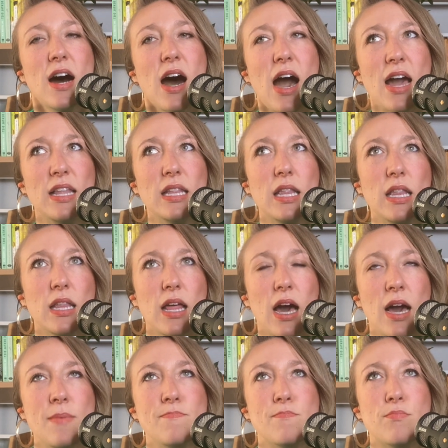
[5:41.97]

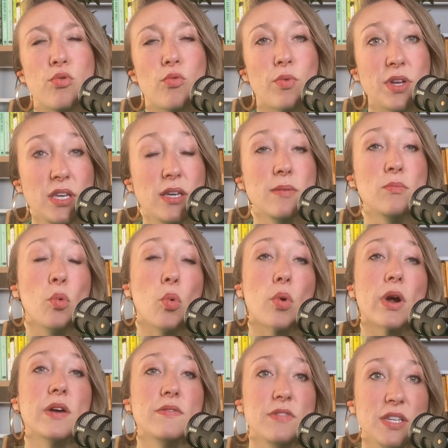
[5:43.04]
I'm bringing
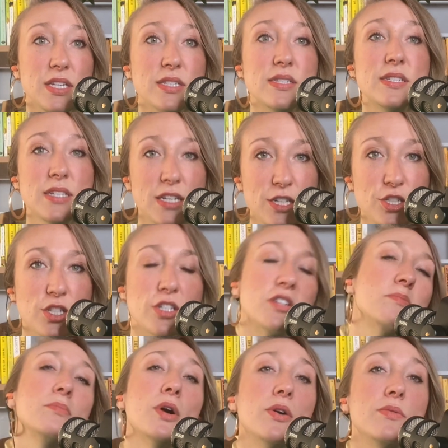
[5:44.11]
more of these teaching
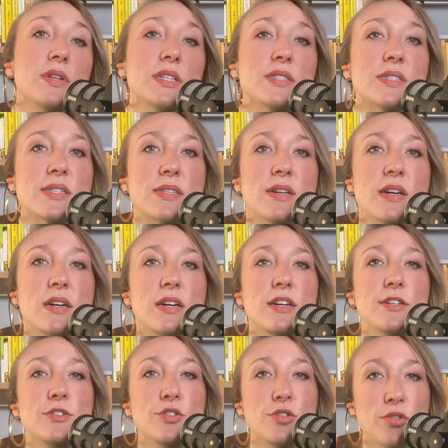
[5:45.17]
components
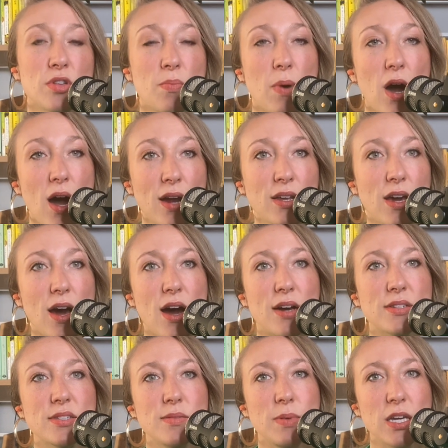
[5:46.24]
to the
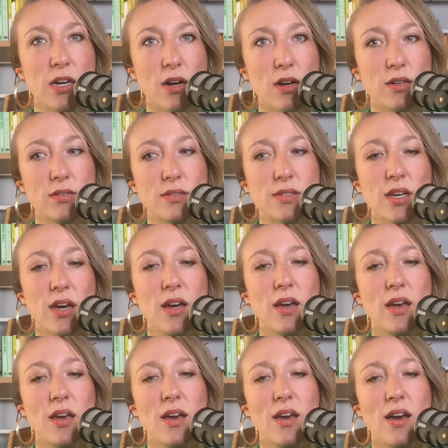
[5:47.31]
podcast because
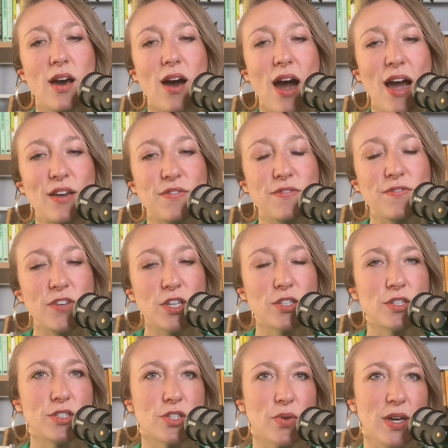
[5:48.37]
I feel
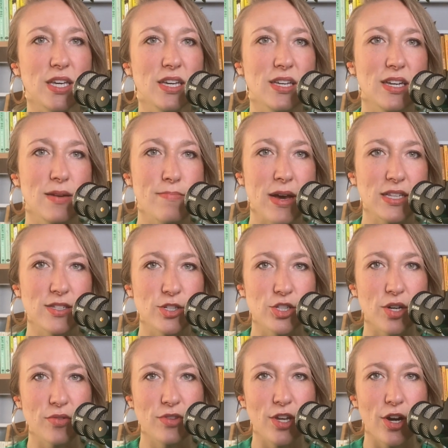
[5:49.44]
as though I can get a message
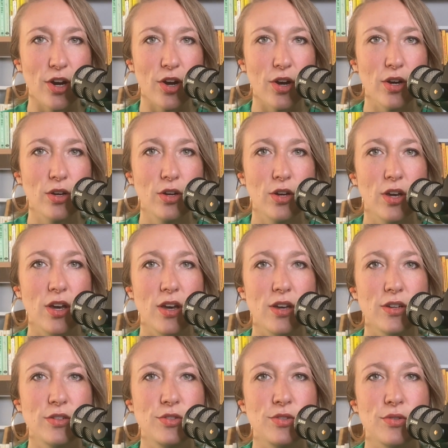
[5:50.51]
out there
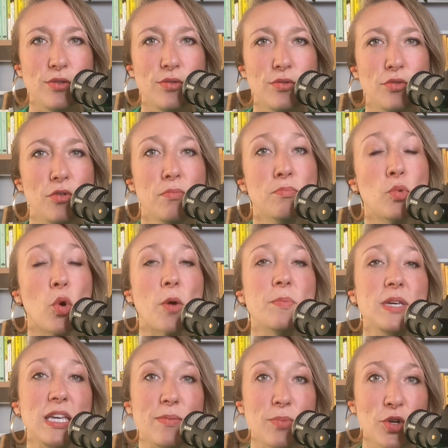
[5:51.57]
to more
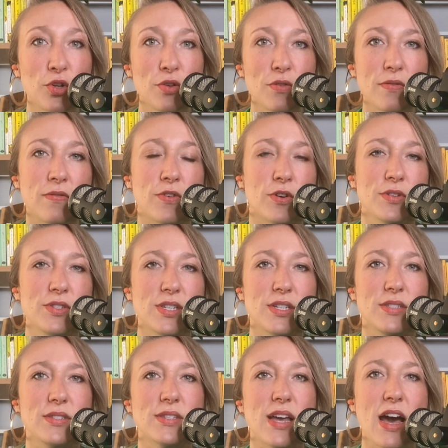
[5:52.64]
people
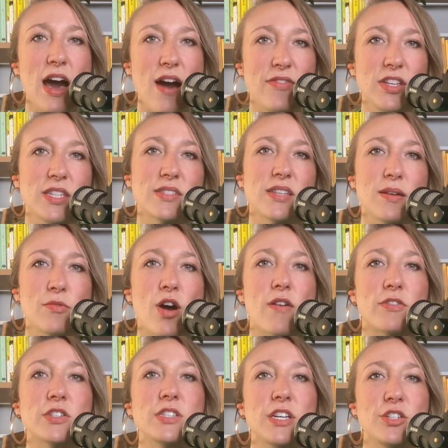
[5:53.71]
versus having the same
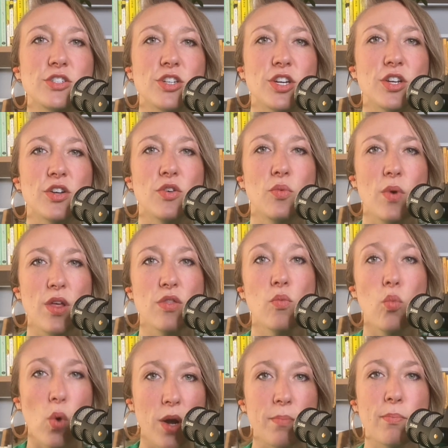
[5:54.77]
conversation with
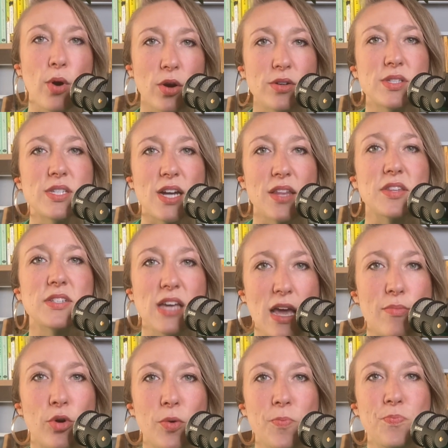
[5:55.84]
one person on the
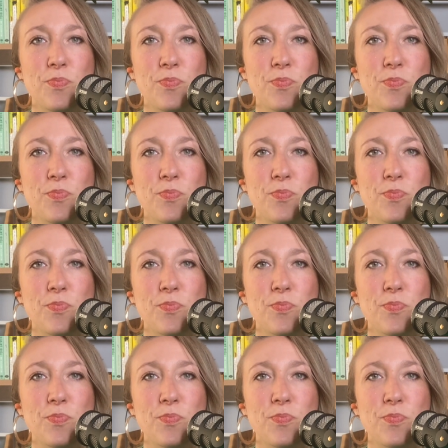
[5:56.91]
table.